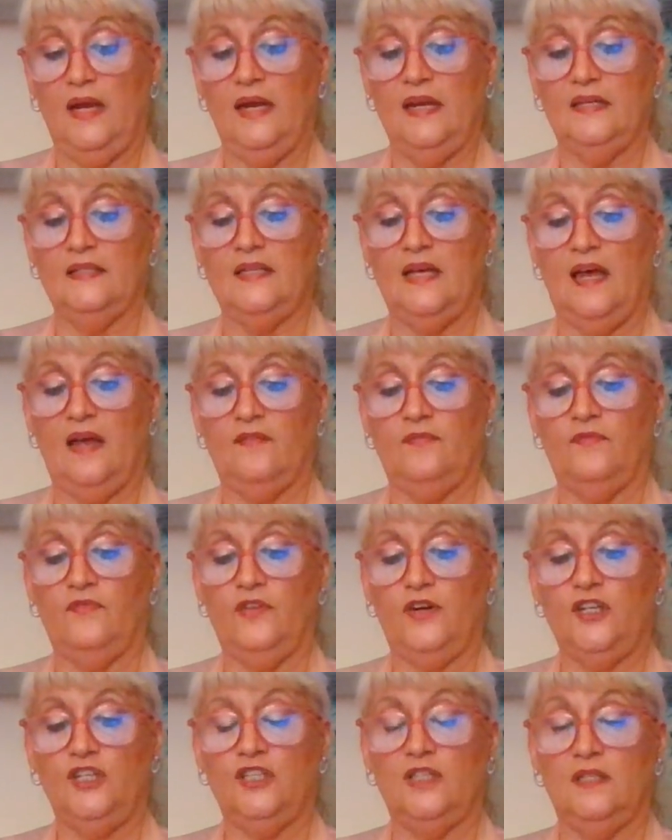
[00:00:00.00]

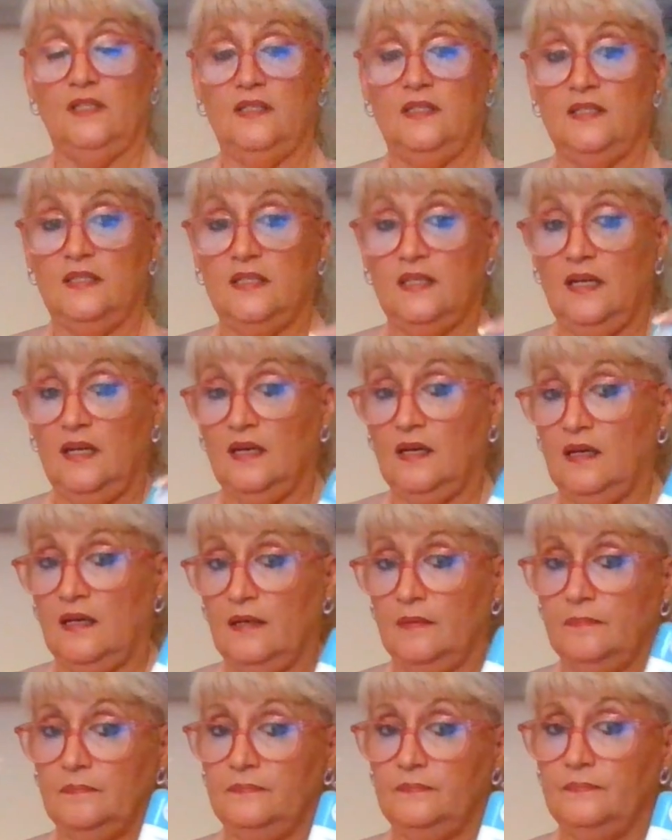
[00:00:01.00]
Anti-Friction Stick.